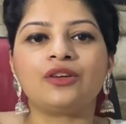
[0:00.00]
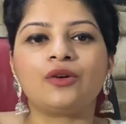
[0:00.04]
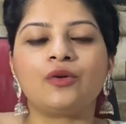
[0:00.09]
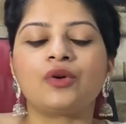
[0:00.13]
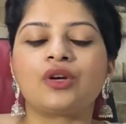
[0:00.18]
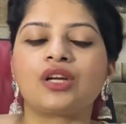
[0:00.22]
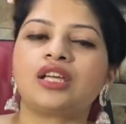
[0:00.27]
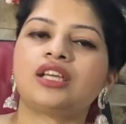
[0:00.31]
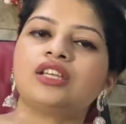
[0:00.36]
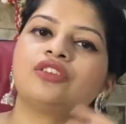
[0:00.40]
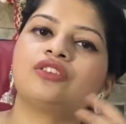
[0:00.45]

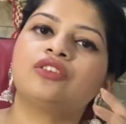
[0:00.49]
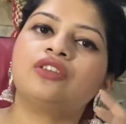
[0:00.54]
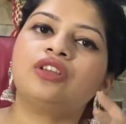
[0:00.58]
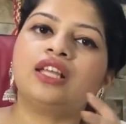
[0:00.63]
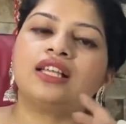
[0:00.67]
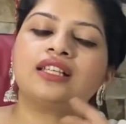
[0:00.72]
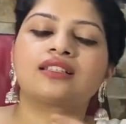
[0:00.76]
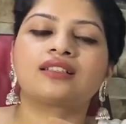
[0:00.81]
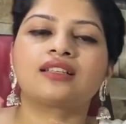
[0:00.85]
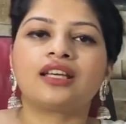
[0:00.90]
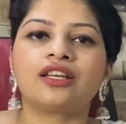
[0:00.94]
okay,
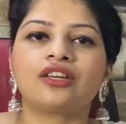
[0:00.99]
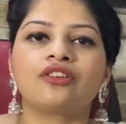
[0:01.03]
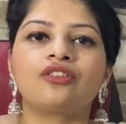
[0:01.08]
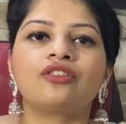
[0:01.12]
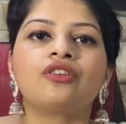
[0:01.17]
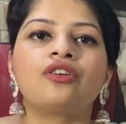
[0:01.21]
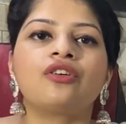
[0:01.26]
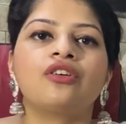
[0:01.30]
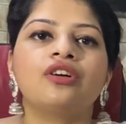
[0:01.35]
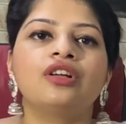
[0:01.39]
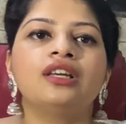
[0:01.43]
let's get on a
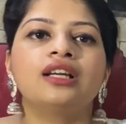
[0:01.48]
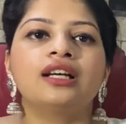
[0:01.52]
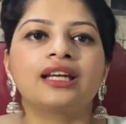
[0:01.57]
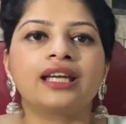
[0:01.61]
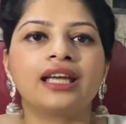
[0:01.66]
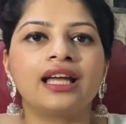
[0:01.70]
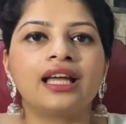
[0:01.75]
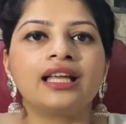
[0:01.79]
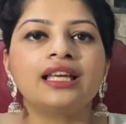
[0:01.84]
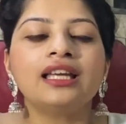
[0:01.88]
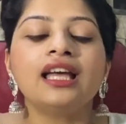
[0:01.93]
call
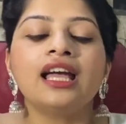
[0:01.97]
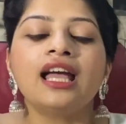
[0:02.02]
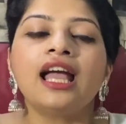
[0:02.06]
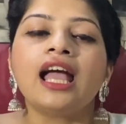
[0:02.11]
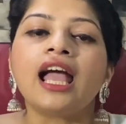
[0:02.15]
again